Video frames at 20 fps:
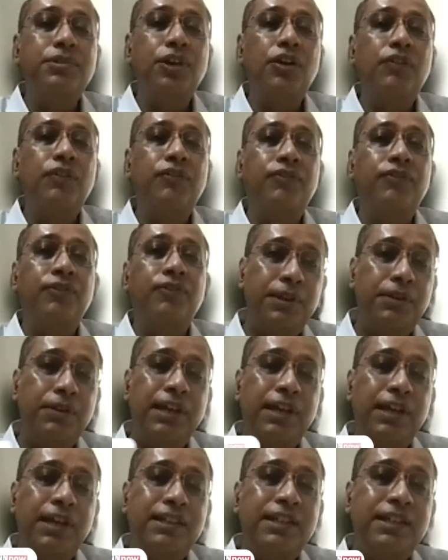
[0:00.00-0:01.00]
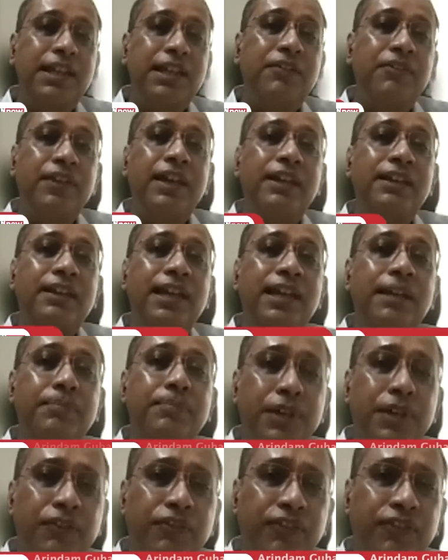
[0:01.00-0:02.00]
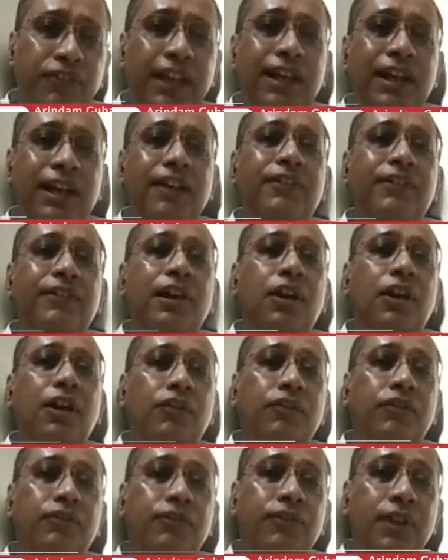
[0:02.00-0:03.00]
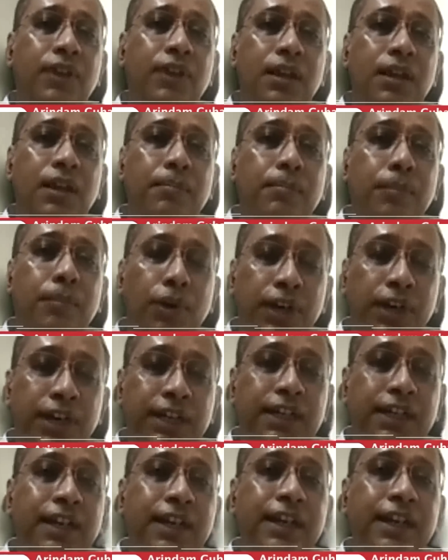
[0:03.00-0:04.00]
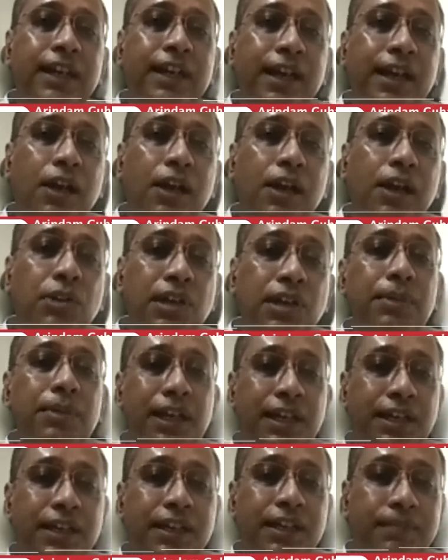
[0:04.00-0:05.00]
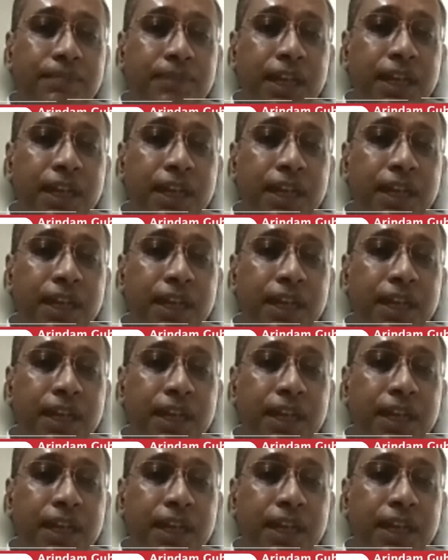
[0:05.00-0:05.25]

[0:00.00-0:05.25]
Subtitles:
of, achieving that perfect level of monitoring and accountability,